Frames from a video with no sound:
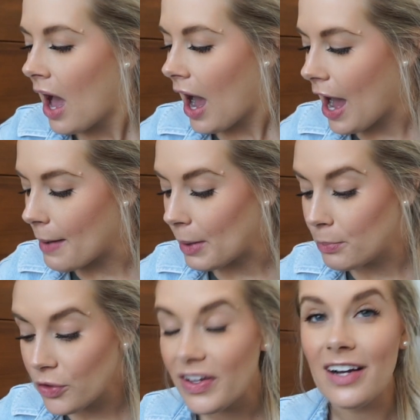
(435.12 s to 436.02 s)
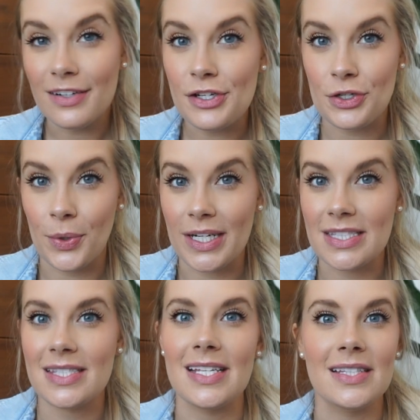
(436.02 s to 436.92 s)
Um, moving on to
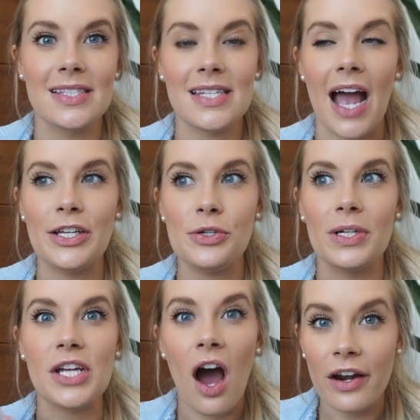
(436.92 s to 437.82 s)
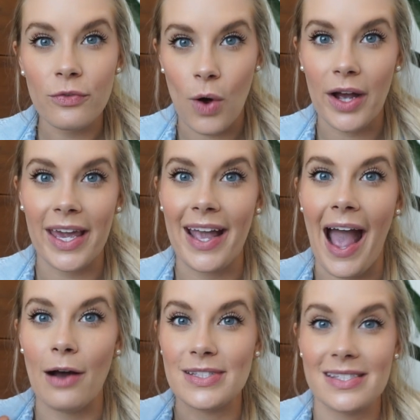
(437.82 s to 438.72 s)
shorts, since I do a ton of walking
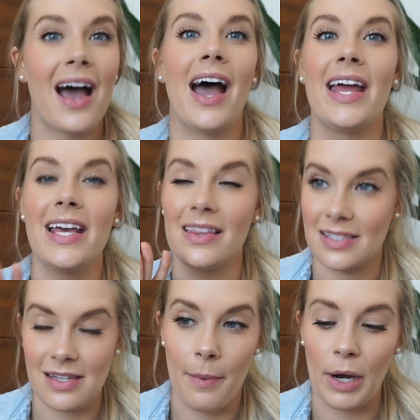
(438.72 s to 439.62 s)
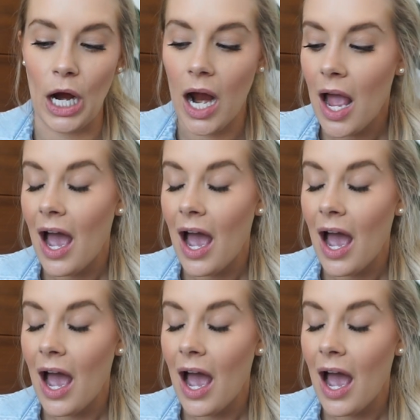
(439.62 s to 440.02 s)
outside in the summer,